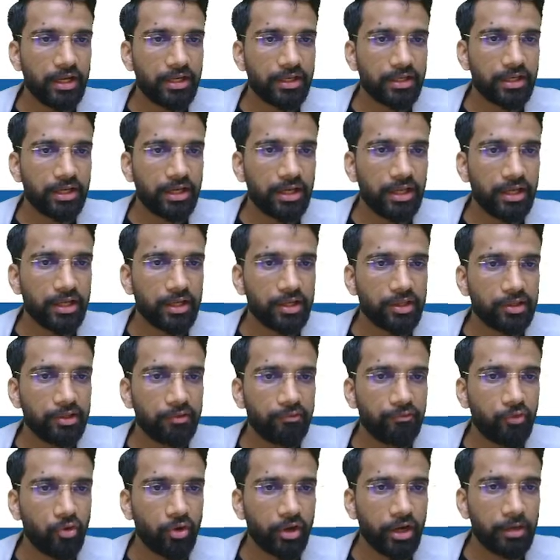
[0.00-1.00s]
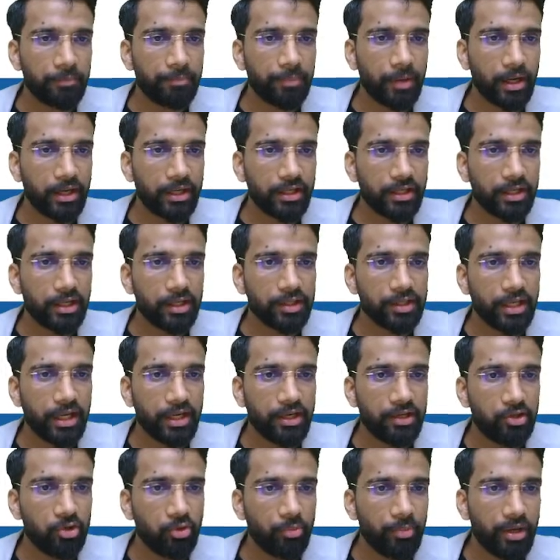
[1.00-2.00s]
it clears the foreign particles
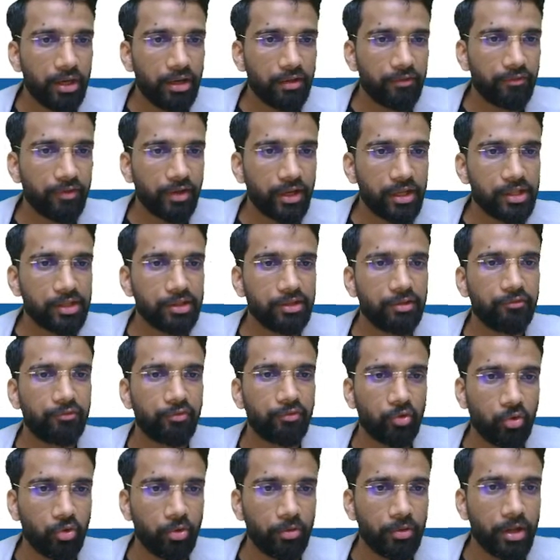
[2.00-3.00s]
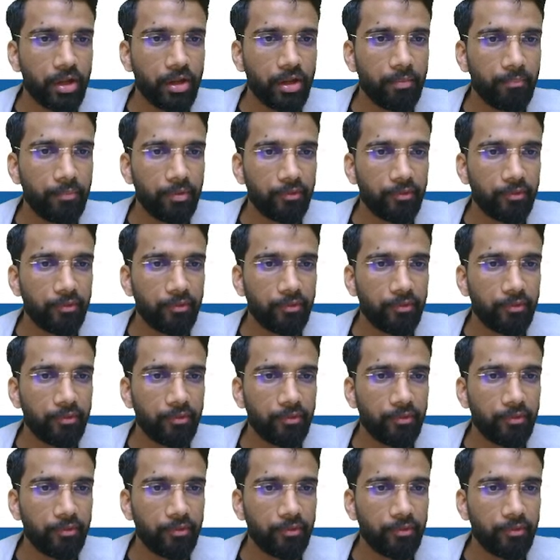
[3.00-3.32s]
and humidifies the flow